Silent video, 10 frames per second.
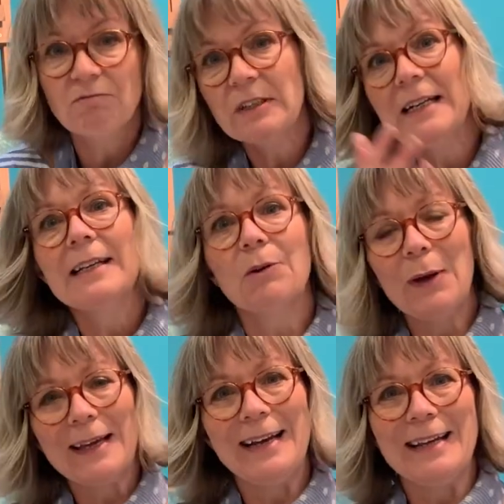really
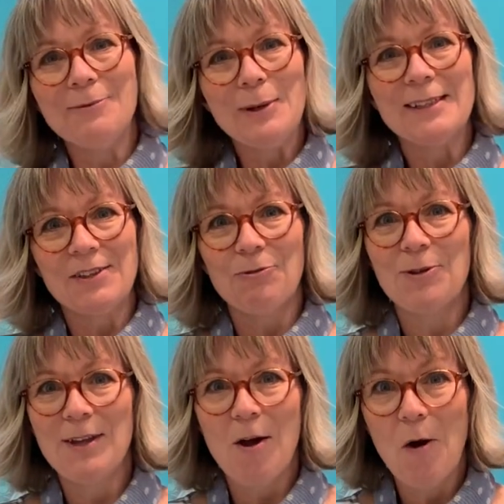quickly whiz through
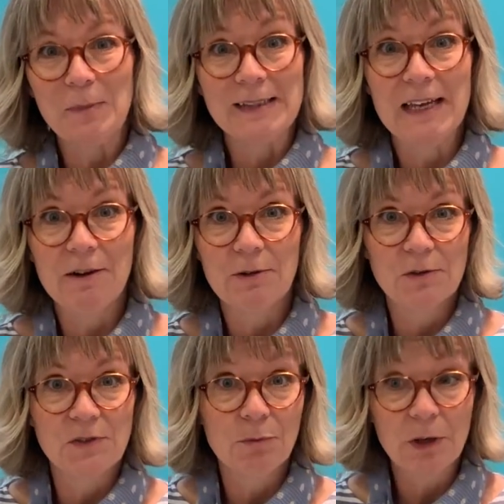the art
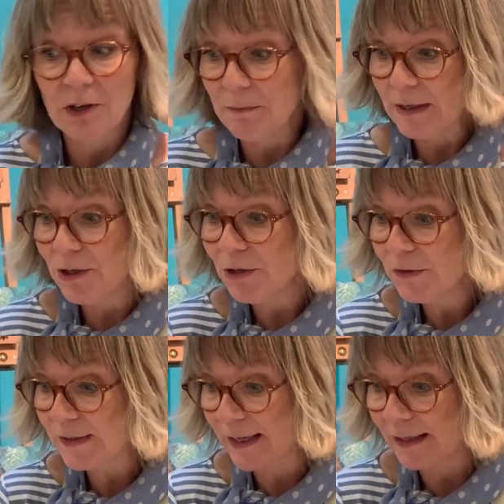materials that we're going to be
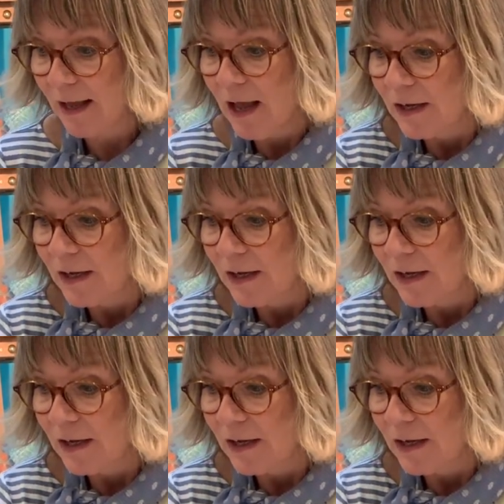using.